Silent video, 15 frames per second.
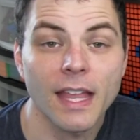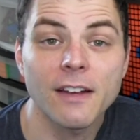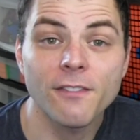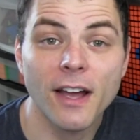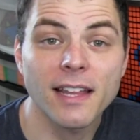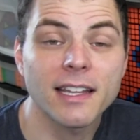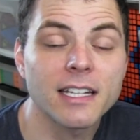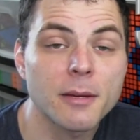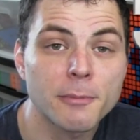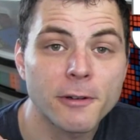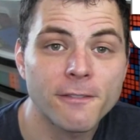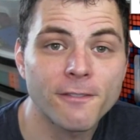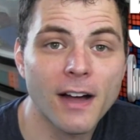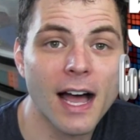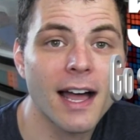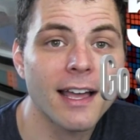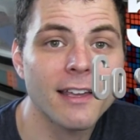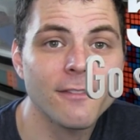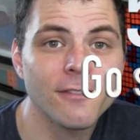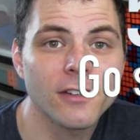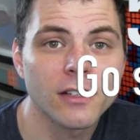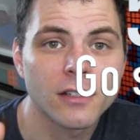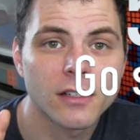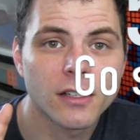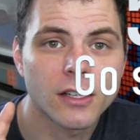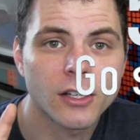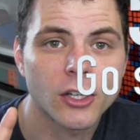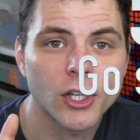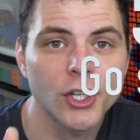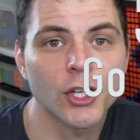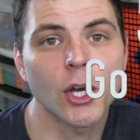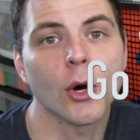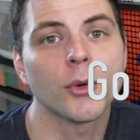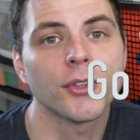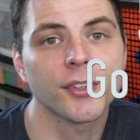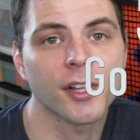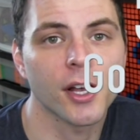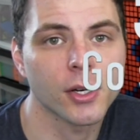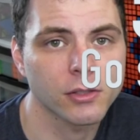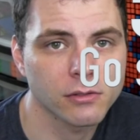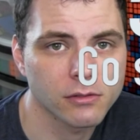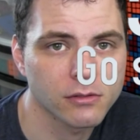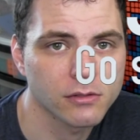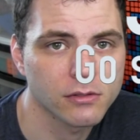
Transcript: And finally, number 5, go slow.